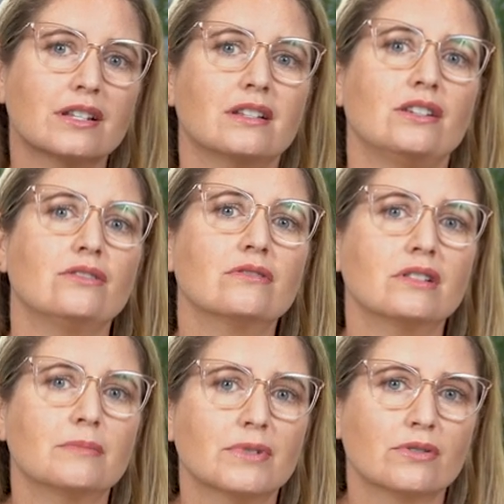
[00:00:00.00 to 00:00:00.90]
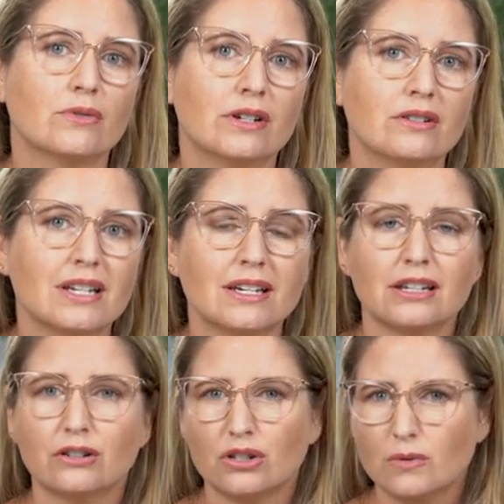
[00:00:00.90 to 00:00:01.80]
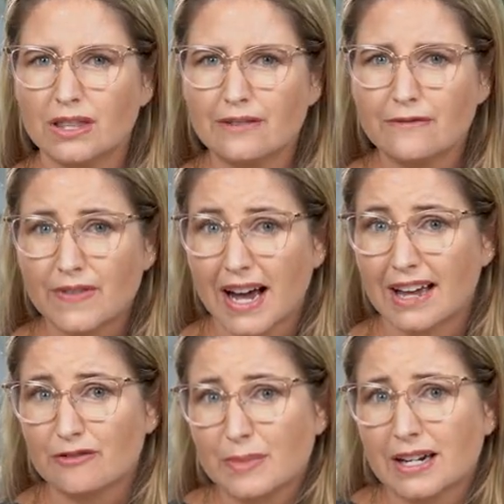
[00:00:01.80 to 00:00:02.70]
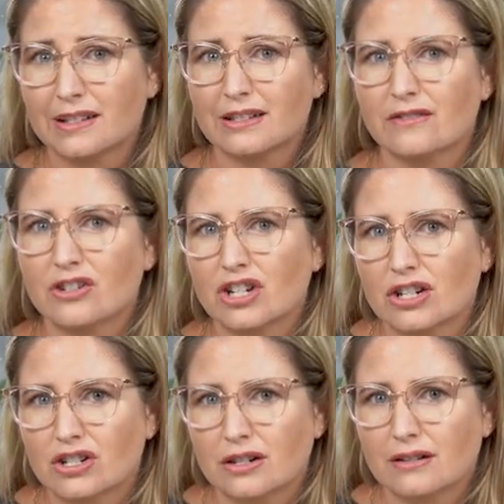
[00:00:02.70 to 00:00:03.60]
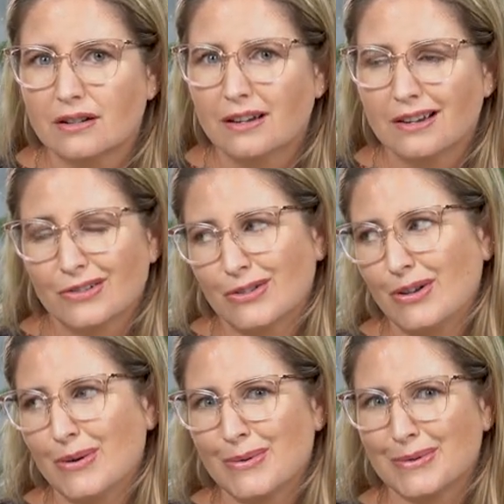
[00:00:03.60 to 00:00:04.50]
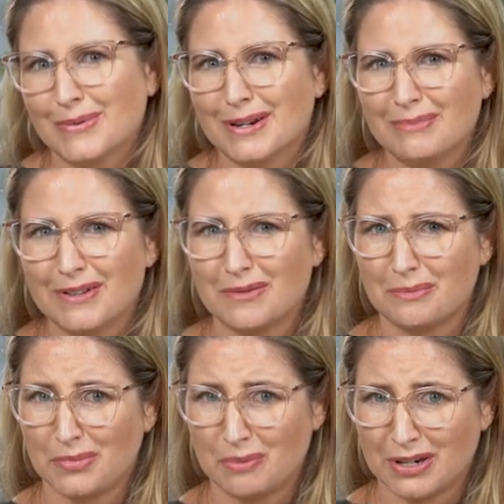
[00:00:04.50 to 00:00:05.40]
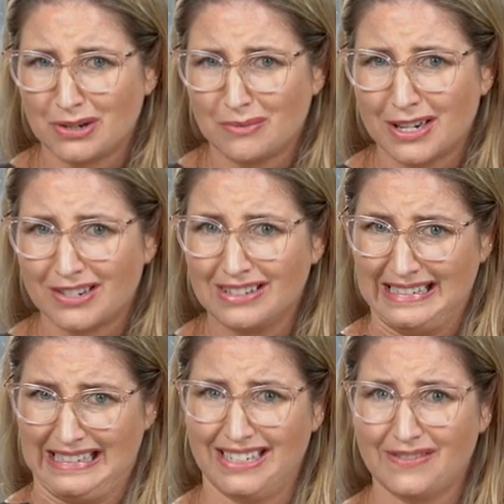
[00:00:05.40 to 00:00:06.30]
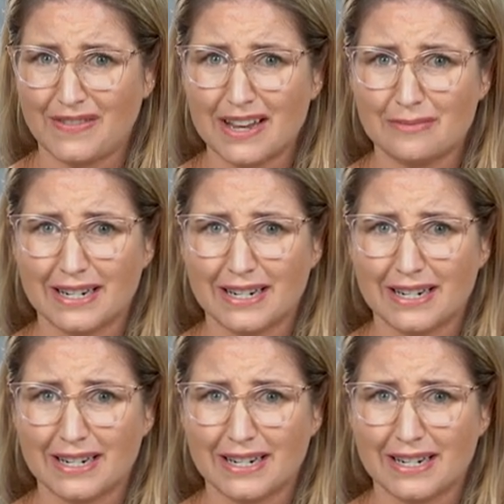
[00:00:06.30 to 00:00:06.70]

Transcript: said that eucalyptus oil can kill you within five minutes of ingestion. So it wouldn't be from pooping too much. In five